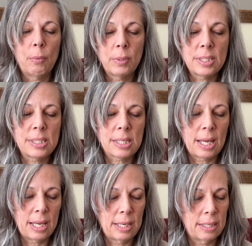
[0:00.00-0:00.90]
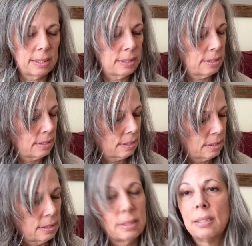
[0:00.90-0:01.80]
wouldn't say
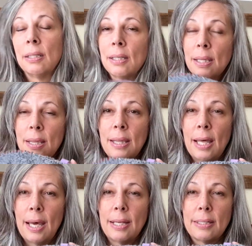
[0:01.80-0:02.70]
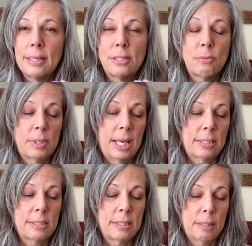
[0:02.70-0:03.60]
that it's a
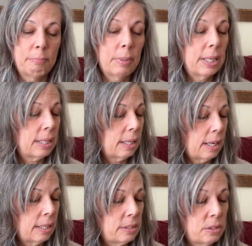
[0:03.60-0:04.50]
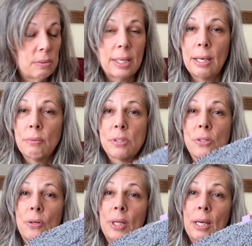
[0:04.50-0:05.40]
relaxing knit, but I do like how it's
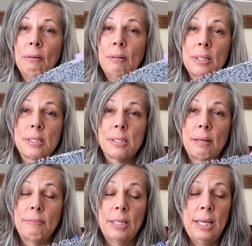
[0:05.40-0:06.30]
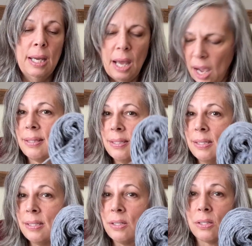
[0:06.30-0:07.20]
turning out. It's lovely. This
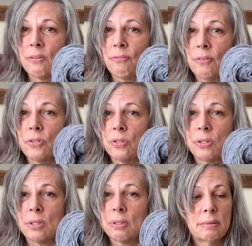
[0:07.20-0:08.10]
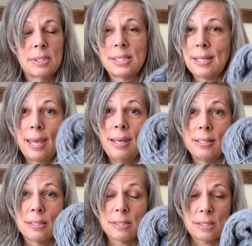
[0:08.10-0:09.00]
is just the first skein,
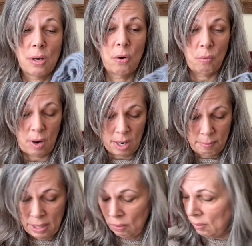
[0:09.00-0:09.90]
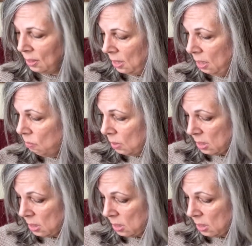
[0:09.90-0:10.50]
so I may only need 1